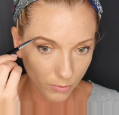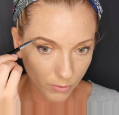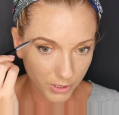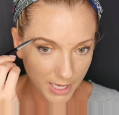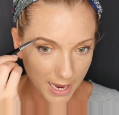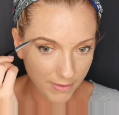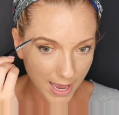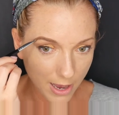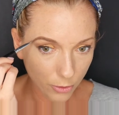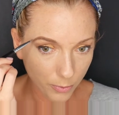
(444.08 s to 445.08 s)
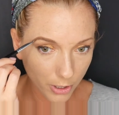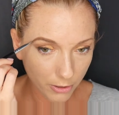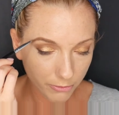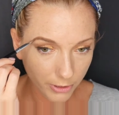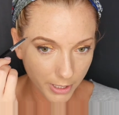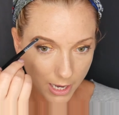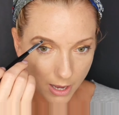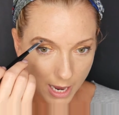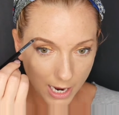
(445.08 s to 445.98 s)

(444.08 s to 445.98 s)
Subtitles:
Once I have the outer part filled out,